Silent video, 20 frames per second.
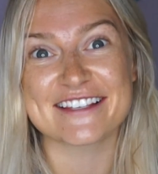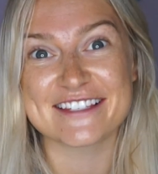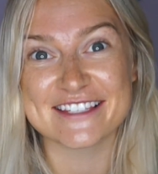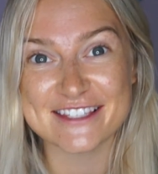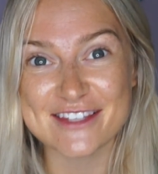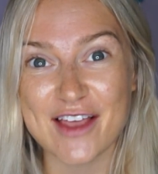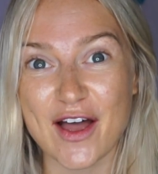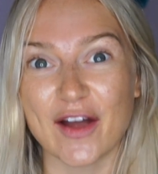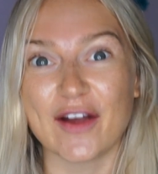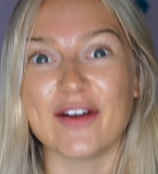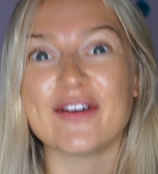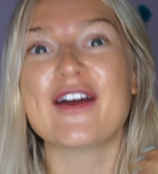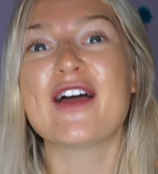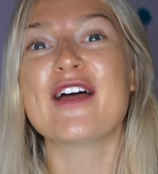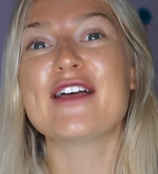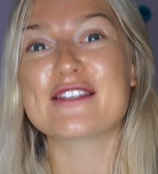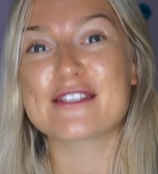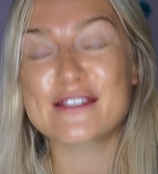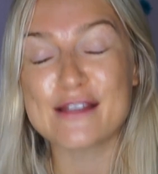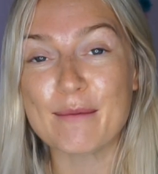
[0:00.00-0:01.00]
So
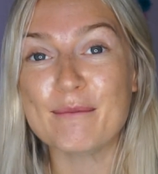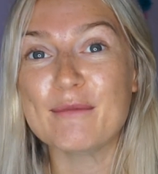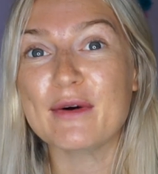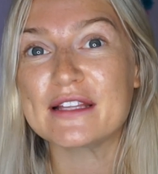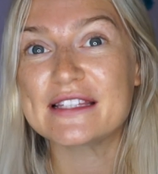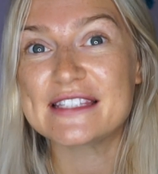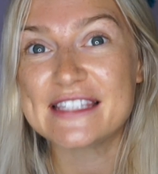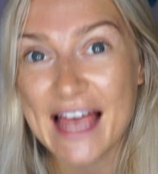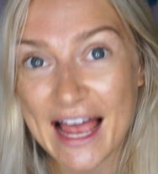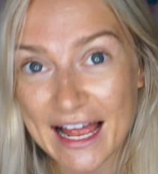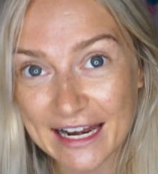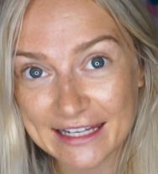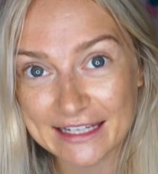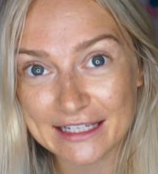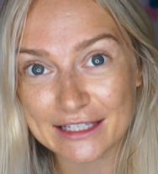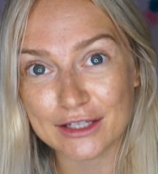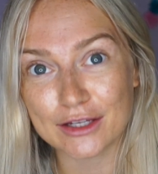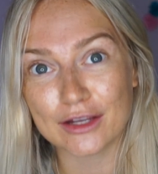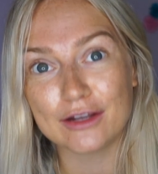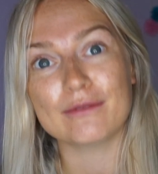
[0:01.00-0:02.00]
someone
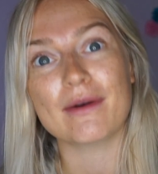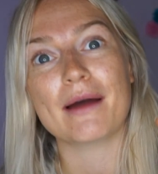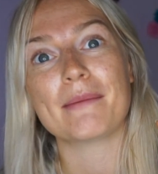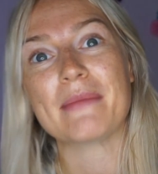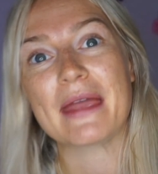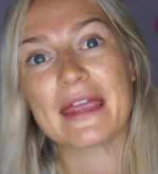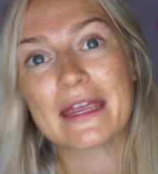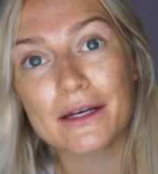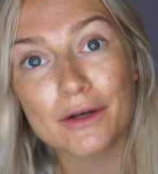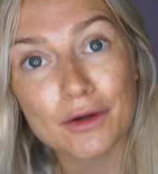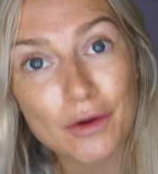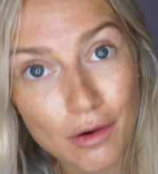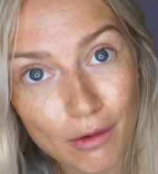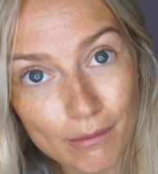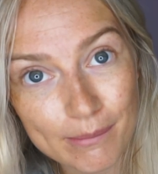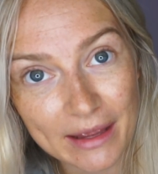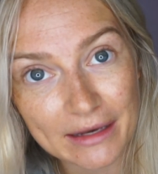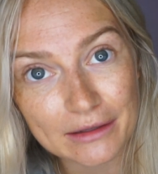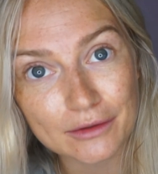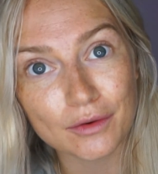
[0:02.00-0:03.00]
telling you and making a
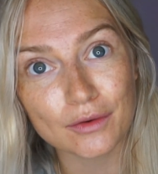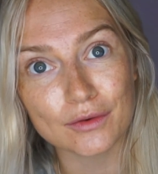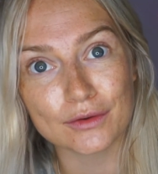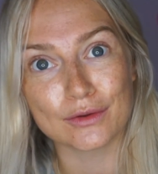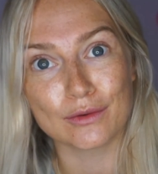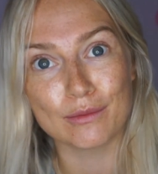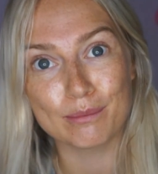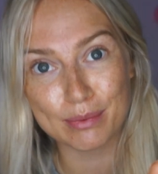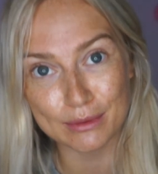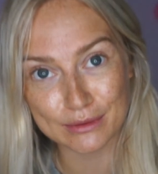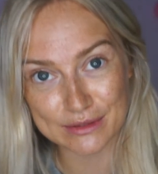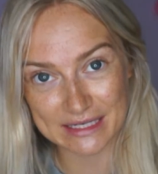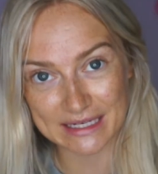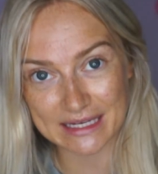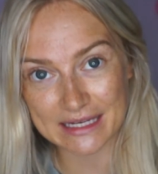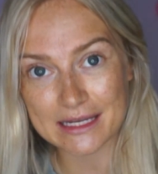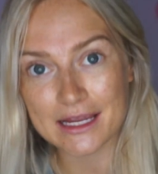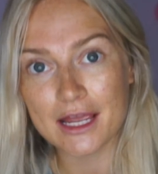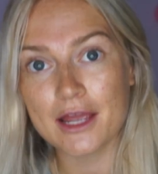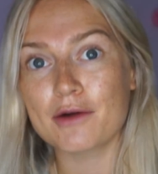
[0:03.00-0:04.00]
comment on your
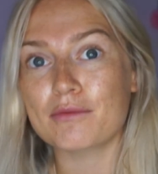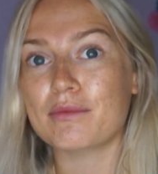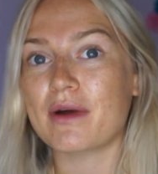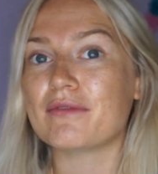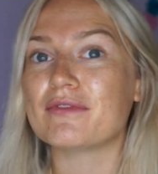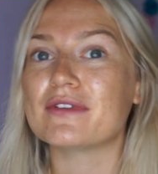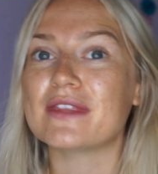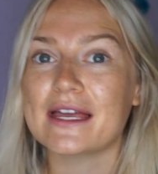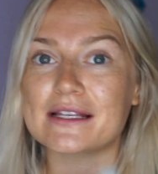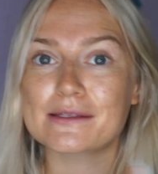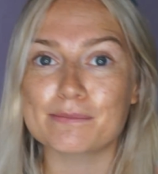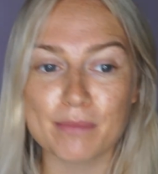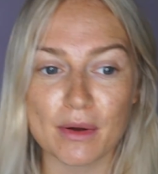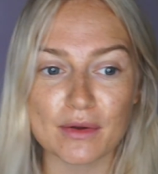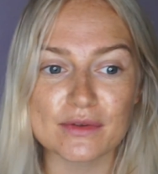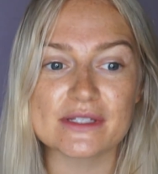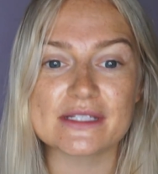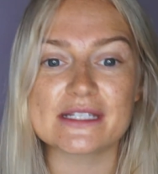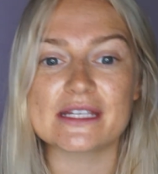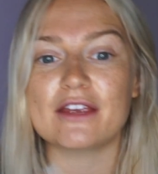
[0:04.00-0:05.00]
body, whether that's
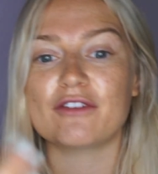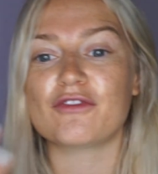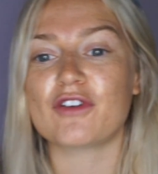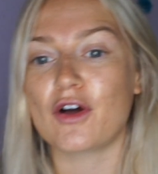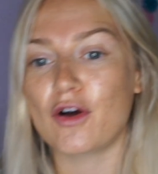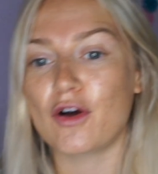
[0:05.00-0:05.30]
positive